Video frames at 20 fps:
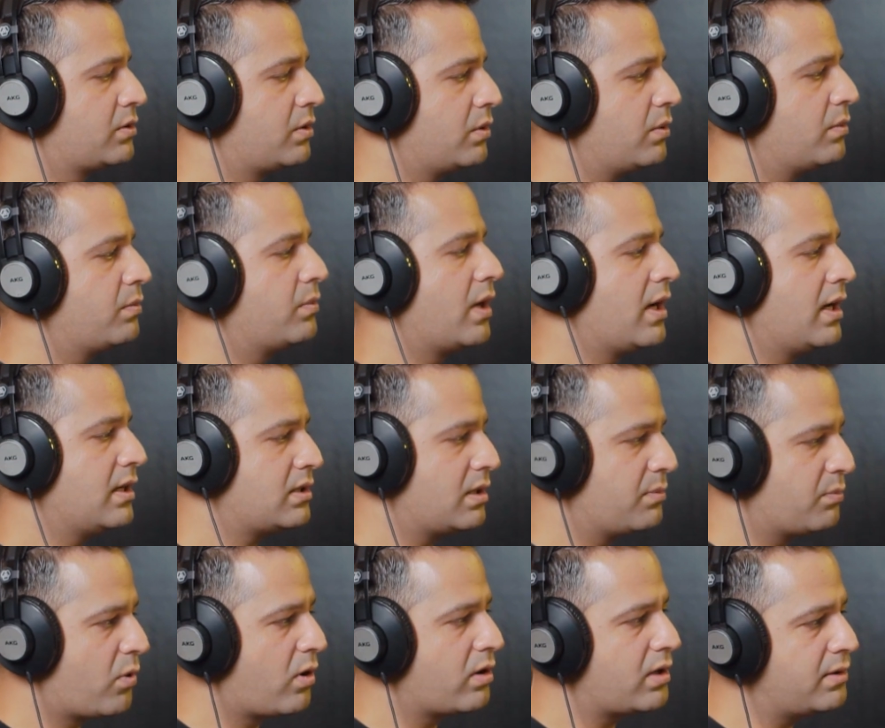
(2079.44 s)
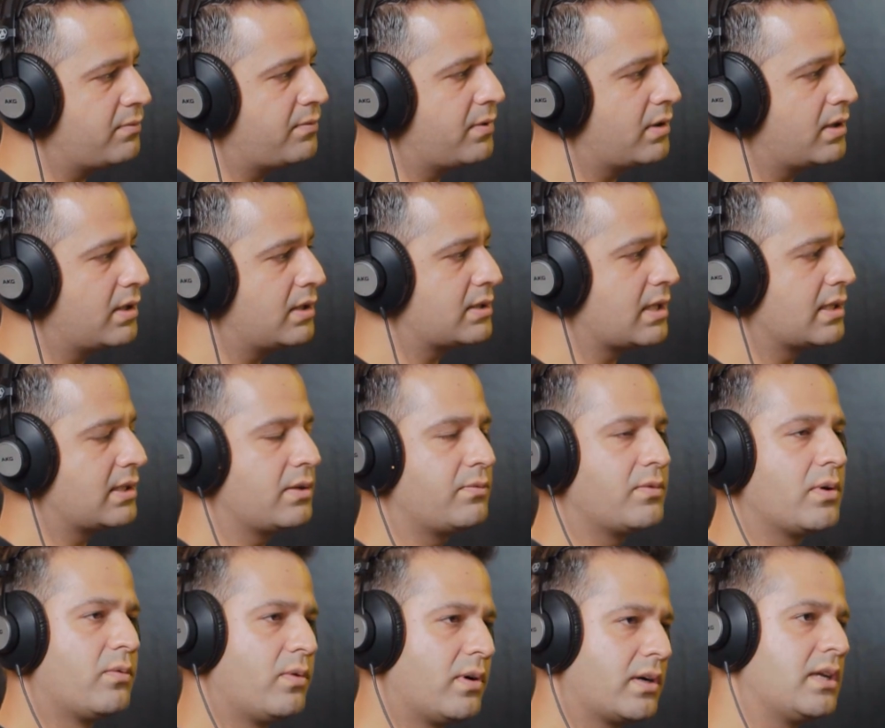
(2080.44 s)
So it's important for us. I
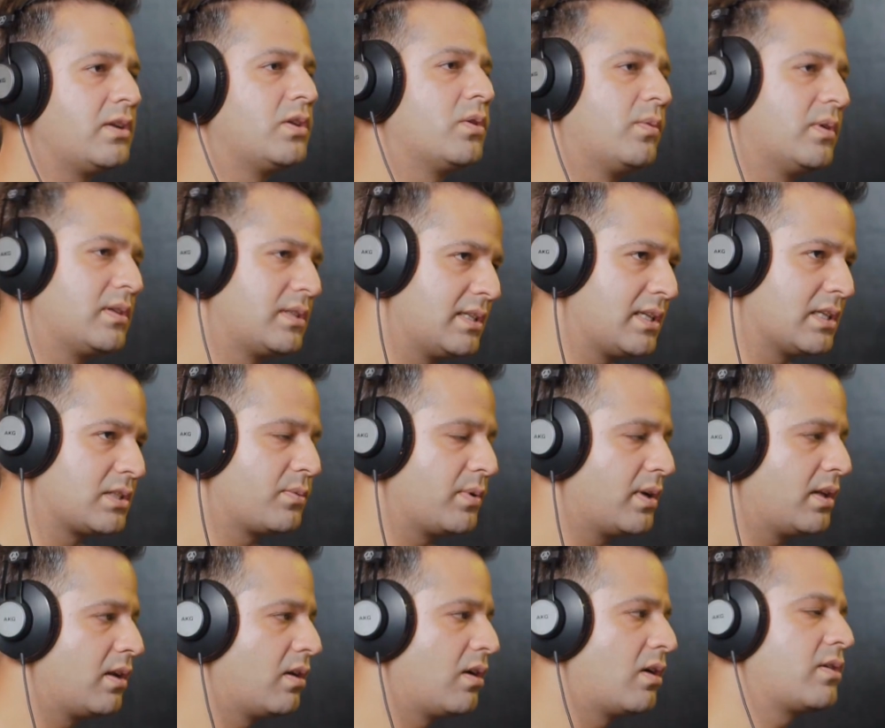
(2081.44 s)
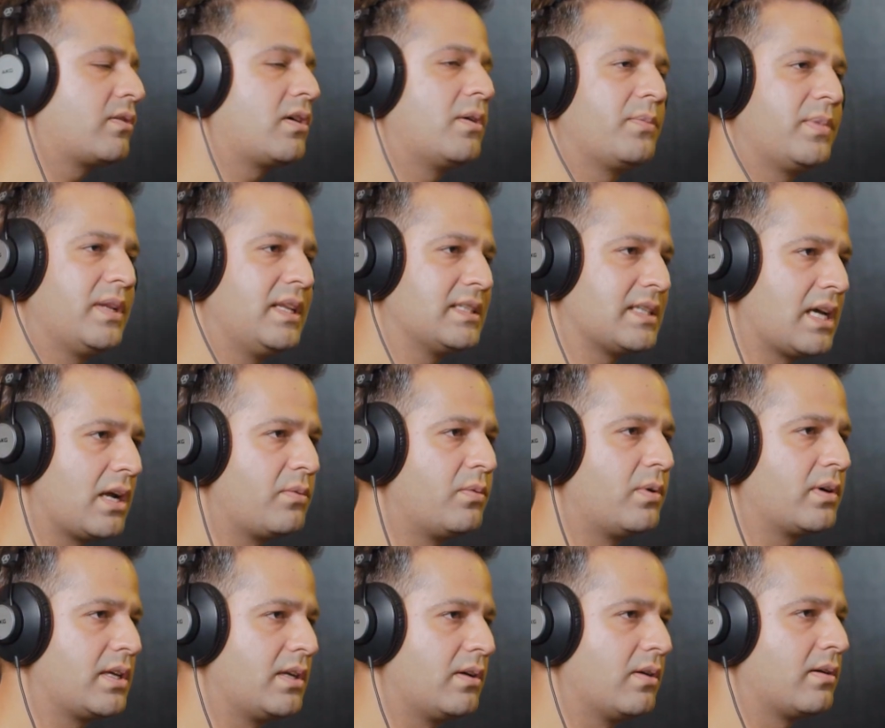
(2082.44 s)
think we're working towards it as well. A lot of companies are
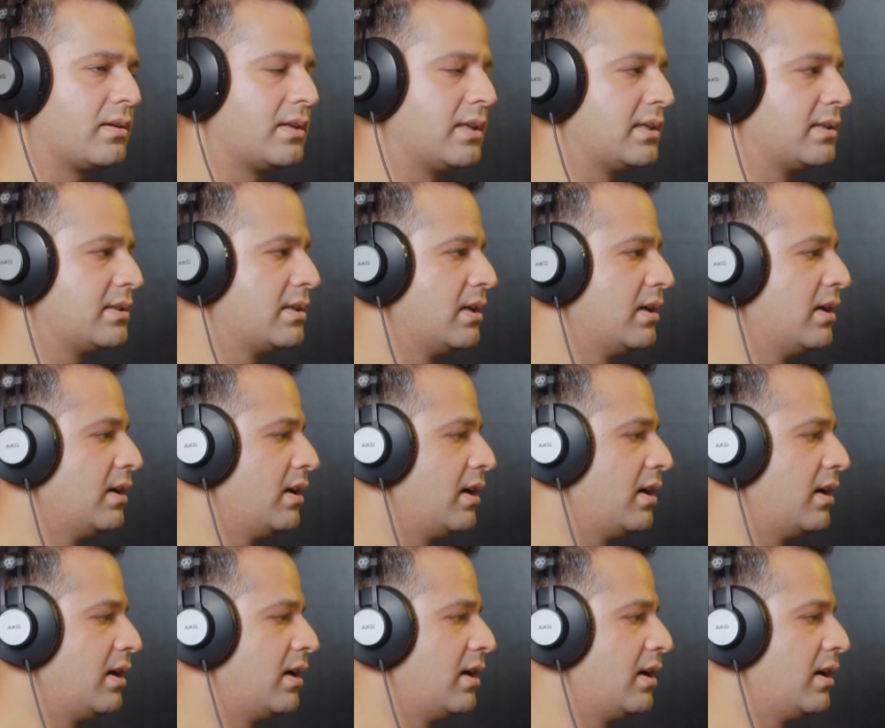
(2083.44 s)
working on it.